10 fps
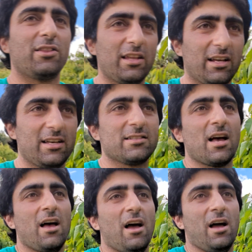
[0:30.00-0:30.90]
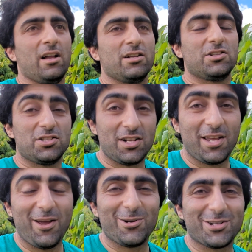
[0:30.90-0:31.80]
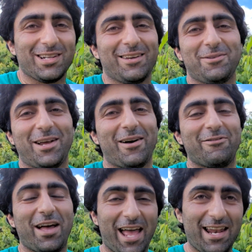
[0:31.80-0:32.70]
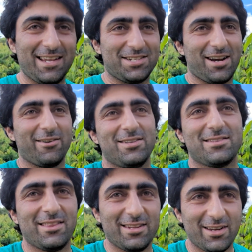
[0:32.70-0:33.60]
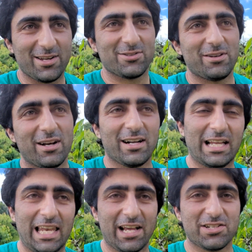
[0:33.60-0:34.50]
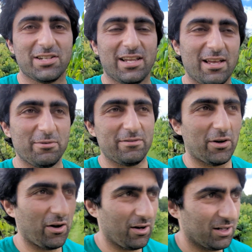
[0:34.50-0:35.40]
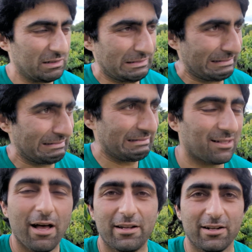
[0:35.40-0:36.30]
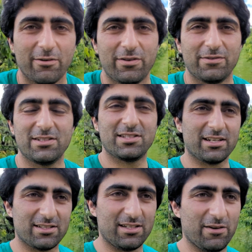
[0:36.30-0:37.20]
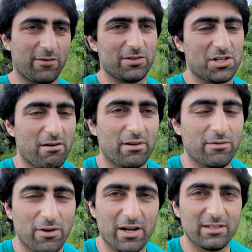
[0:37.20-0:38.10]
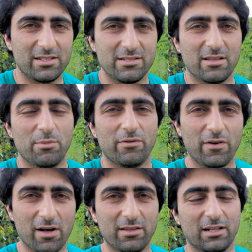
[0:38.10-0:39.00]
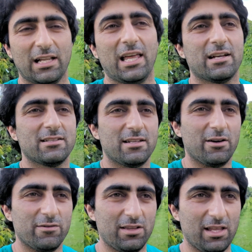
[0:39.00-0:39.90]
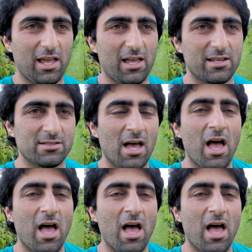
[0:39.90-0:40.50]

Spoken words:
thing is, usually we don't have any cherries in the nursery. In our collection here we've got, I don't know, 50, 60 different cherry varieties that my father collected over the years.